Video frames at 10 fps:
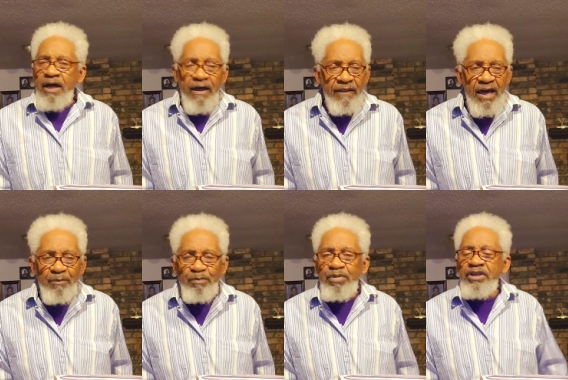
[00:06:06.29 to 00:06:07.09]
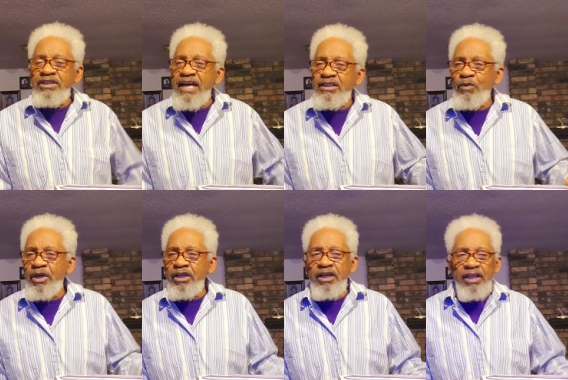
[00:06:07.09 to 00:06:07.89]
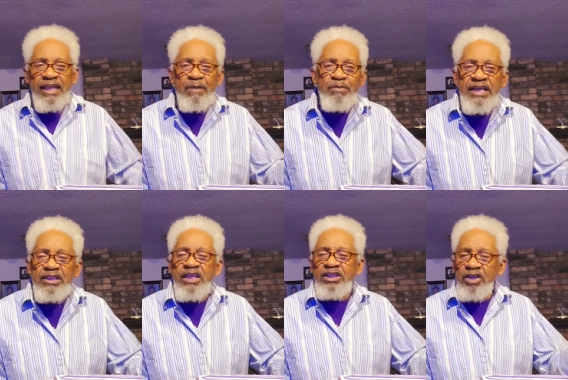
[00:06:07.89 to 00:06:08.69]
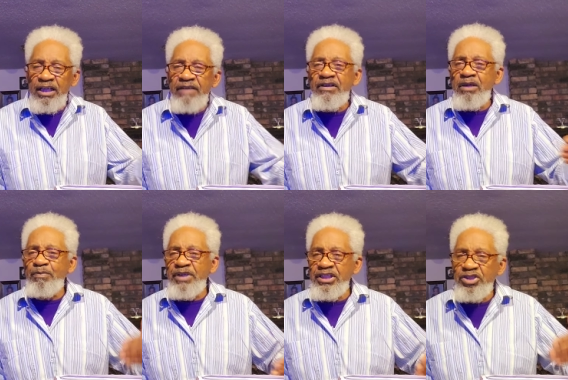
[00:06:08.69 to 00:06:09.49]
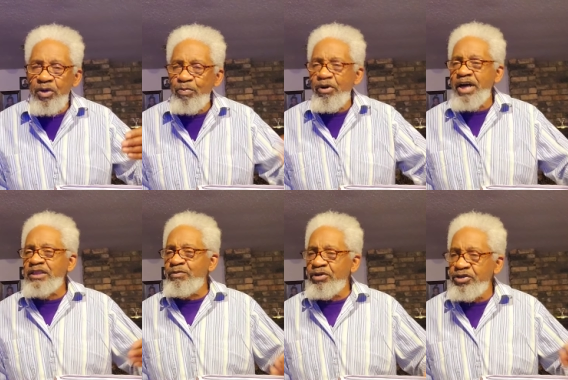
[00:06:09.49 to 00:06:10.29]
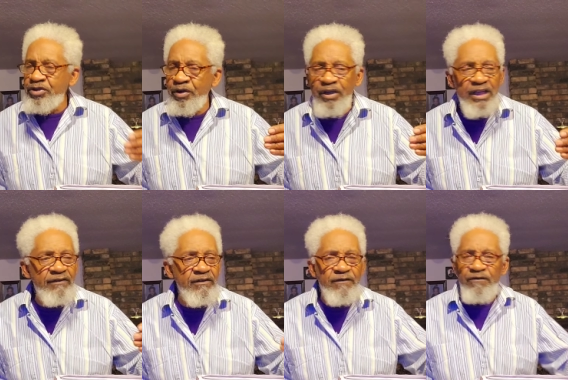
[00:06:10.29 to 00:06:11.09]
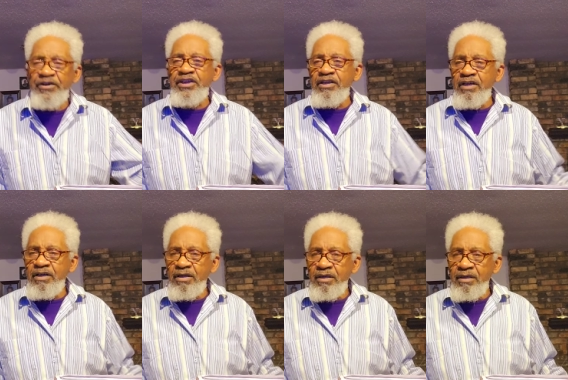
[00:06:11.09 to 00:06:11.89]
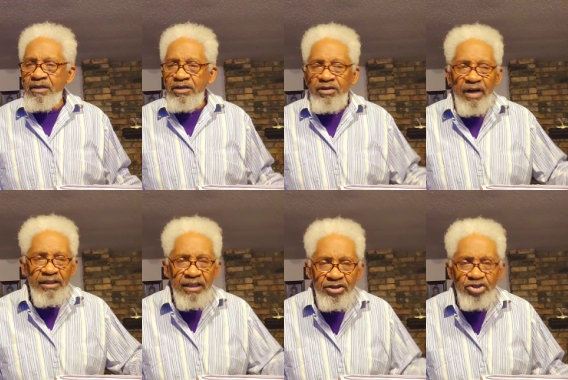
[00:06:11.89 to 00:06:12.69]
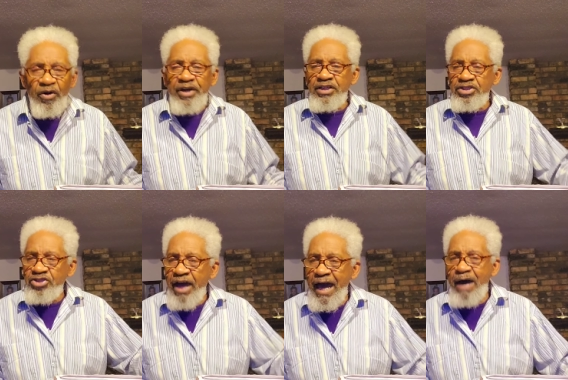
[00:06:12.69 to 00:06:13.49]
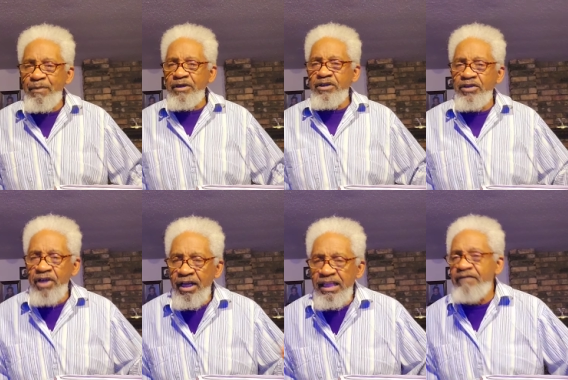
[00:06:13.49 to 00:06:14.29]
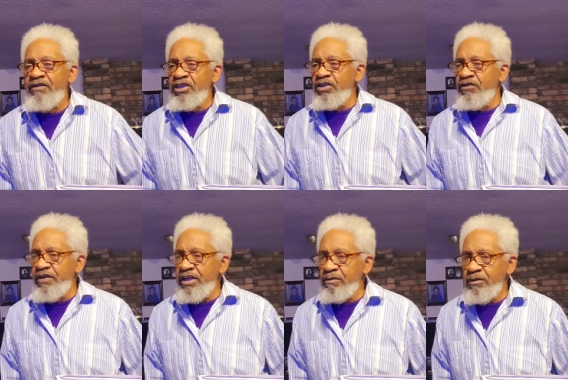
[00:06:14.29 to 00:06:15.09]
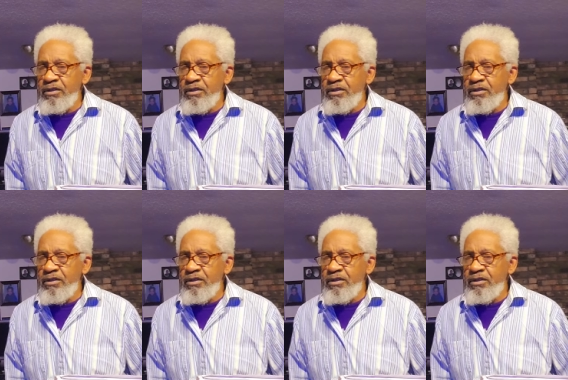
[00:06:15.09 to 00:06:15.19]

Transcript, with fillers: And that protects one another. That means that you're living in peace, you're prosperous, you're living free, you're joyous, you're happy, you're living your dreams.